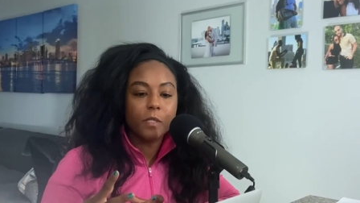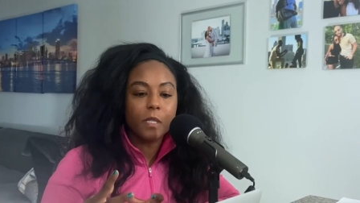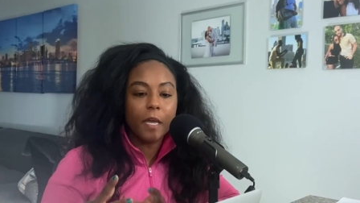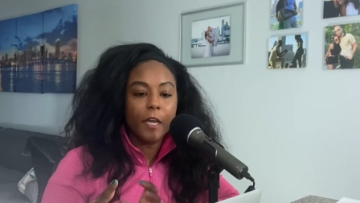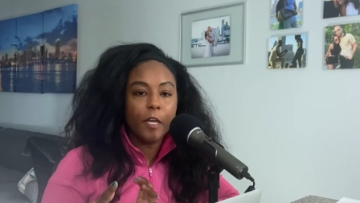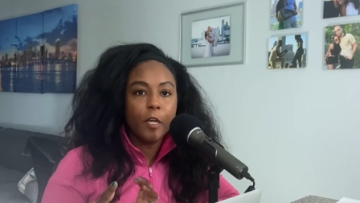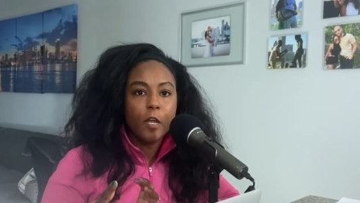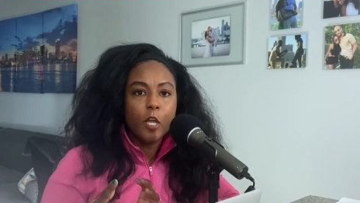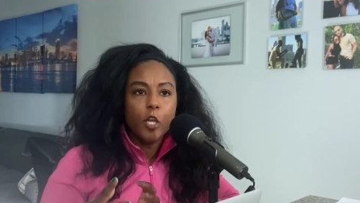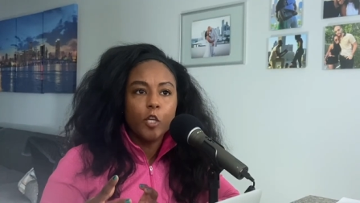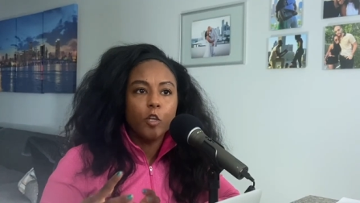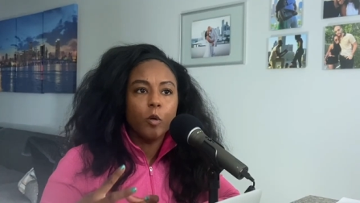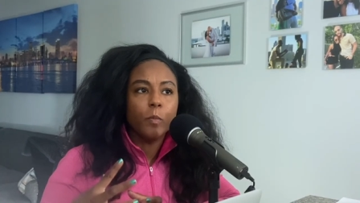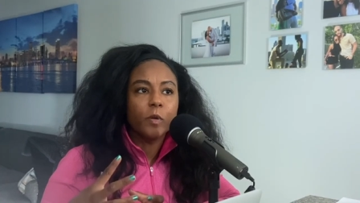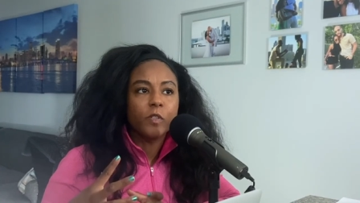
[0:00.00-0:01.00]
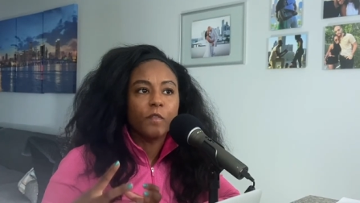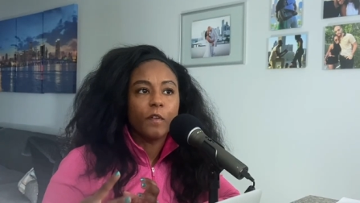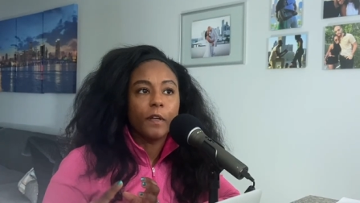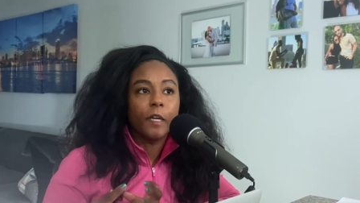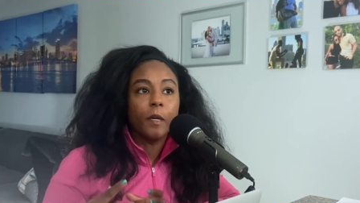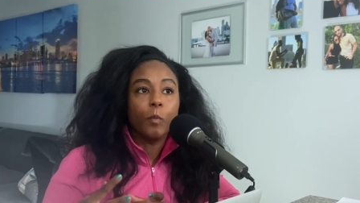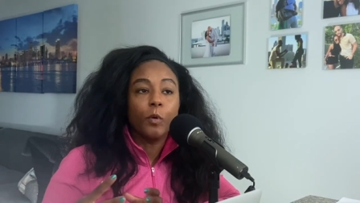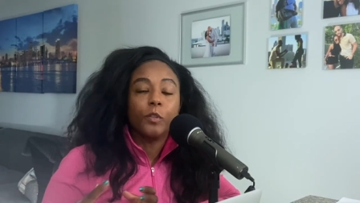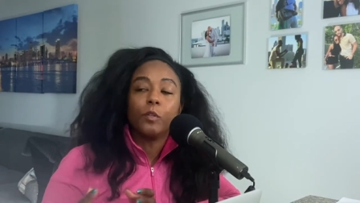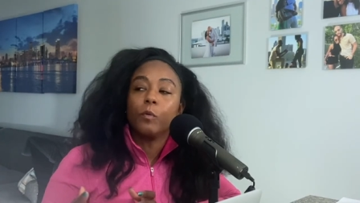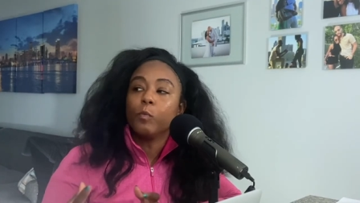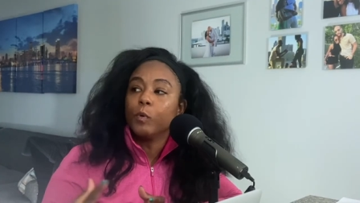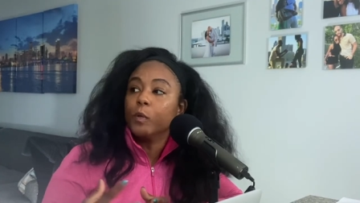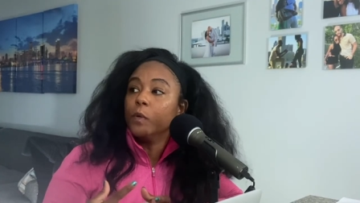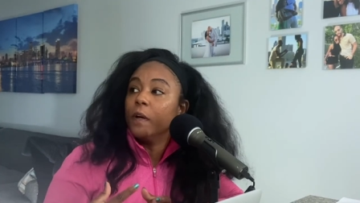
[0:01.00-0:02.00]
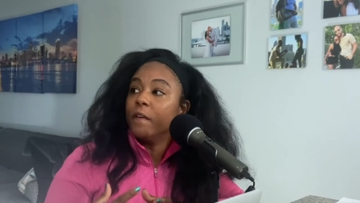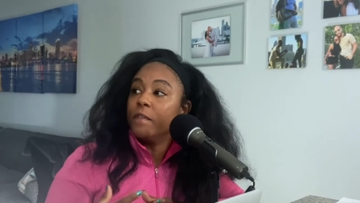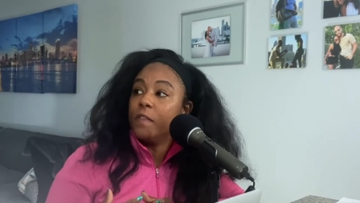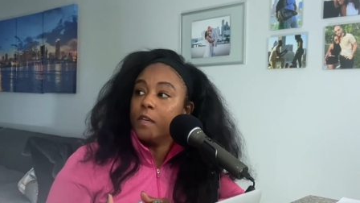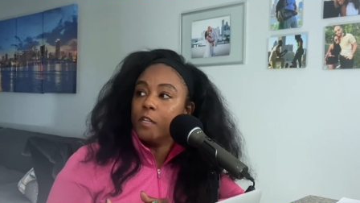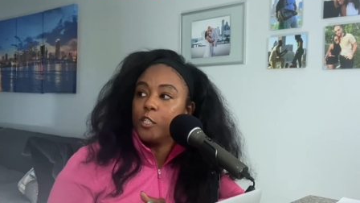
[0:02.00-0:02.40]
that you almost forget what the root of the